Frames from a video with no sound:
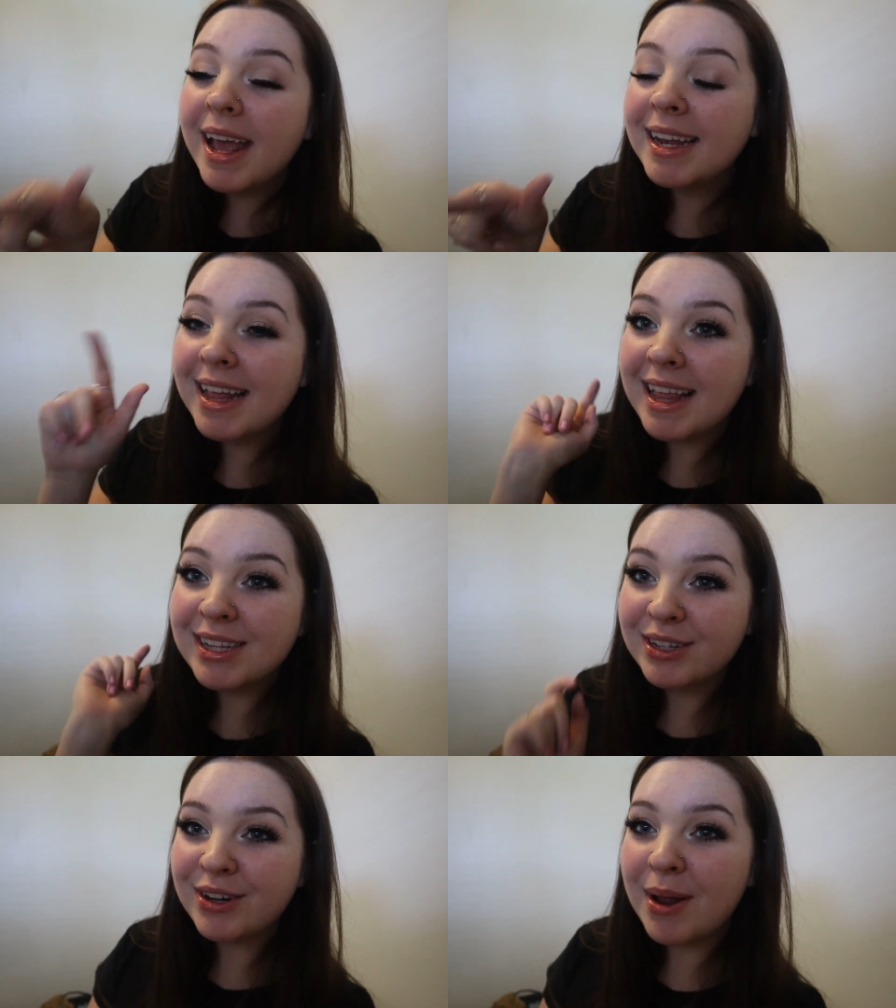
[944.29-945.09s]
and hit
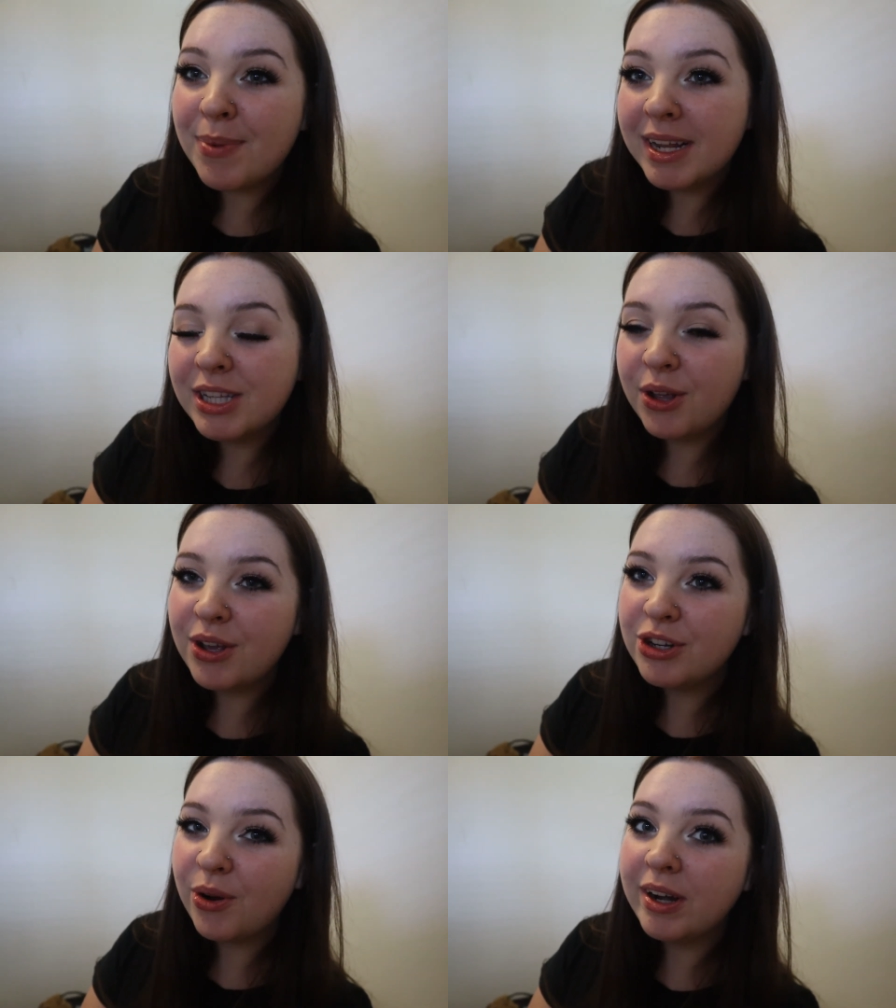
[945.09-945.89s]
that subscribe button so
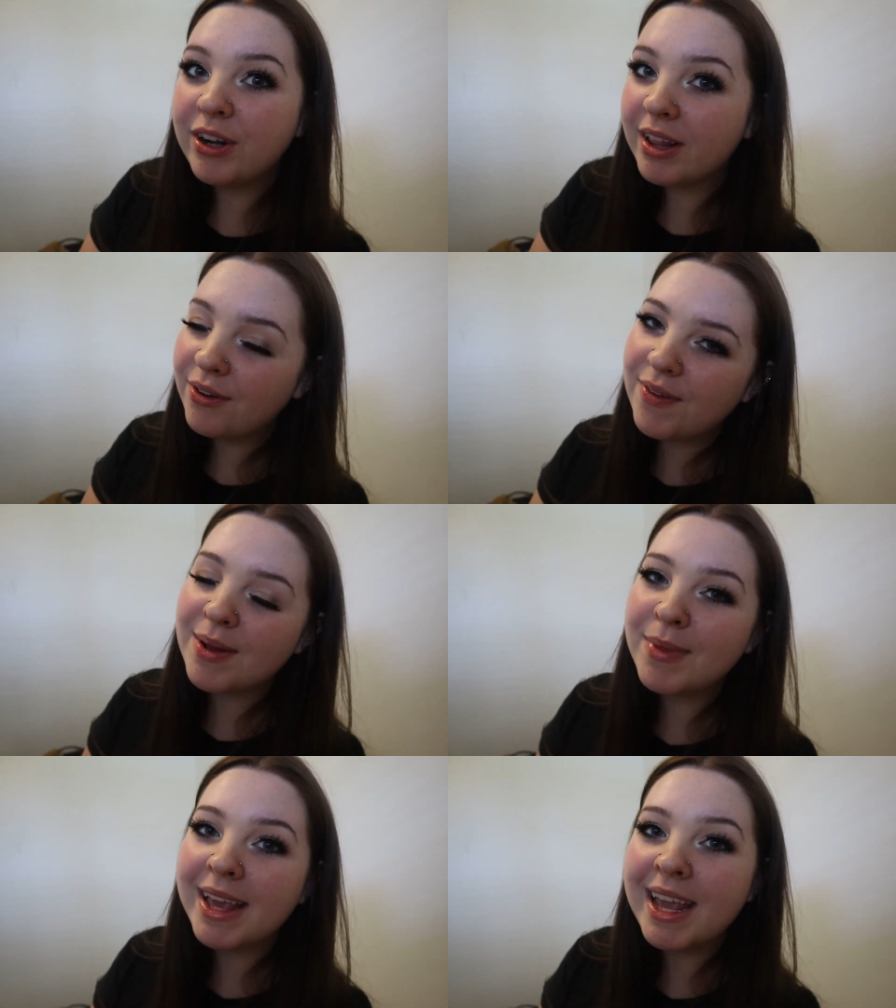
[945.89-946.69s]
you can join our little
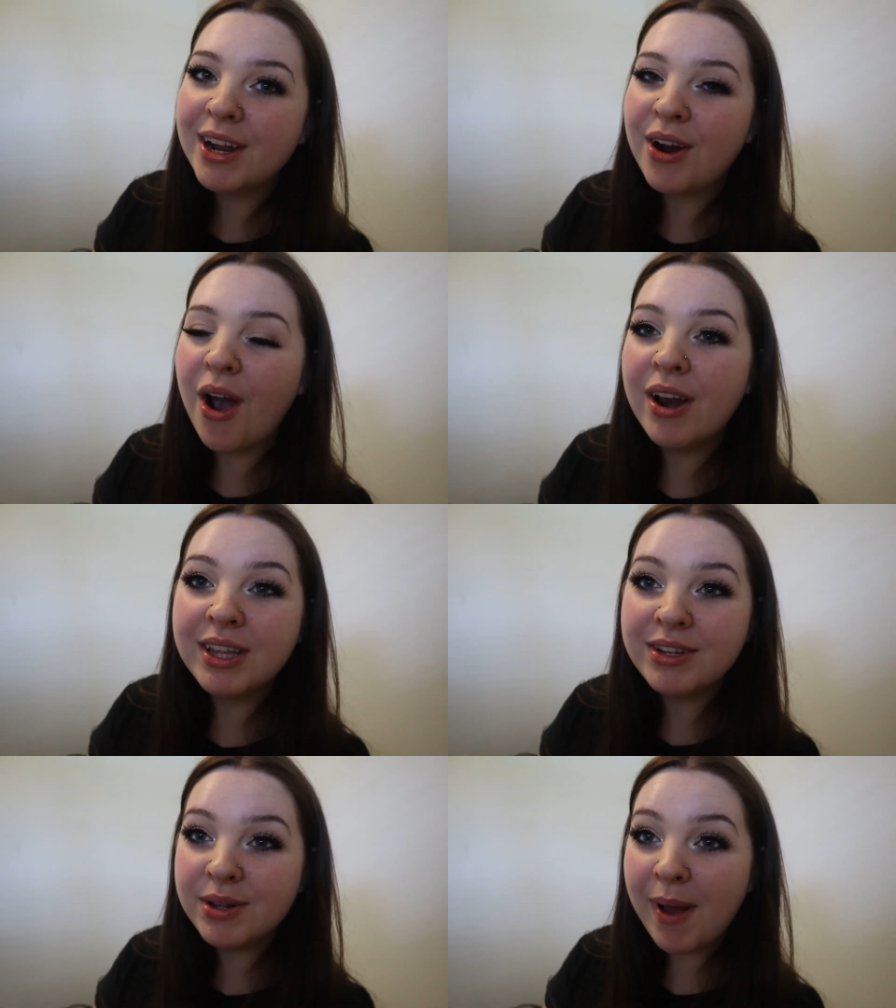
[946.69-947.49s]
family here on
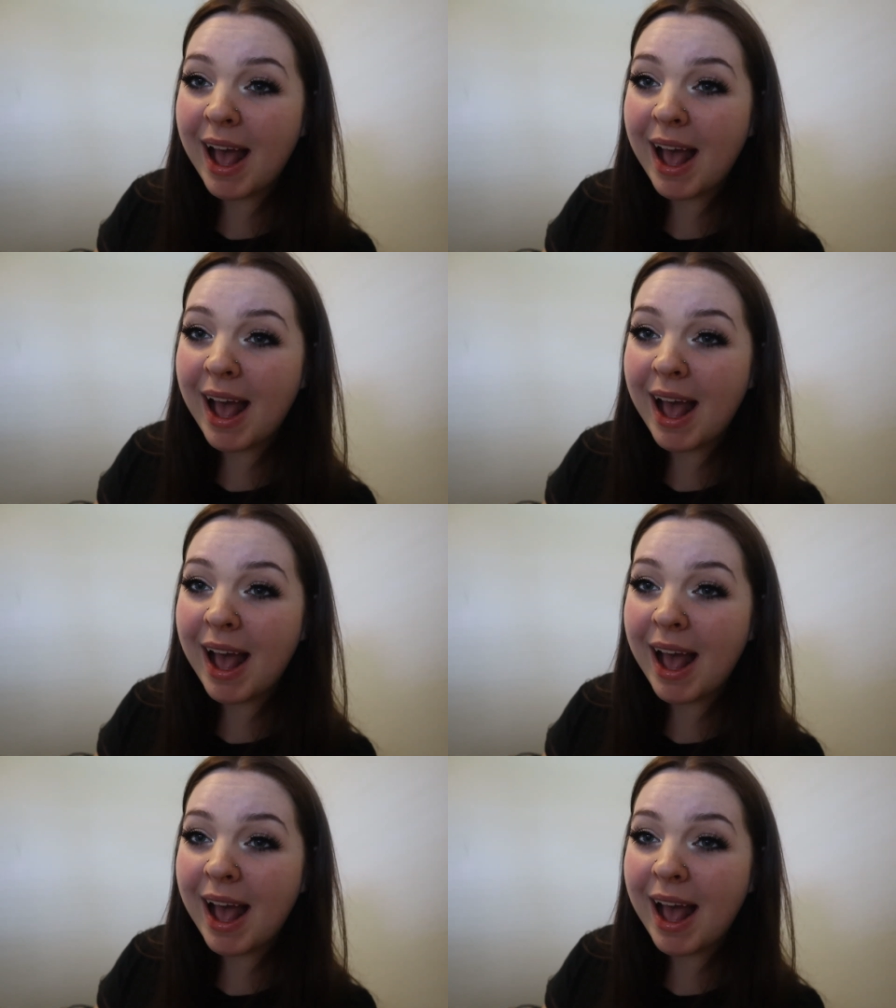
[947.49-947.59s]
YouTube.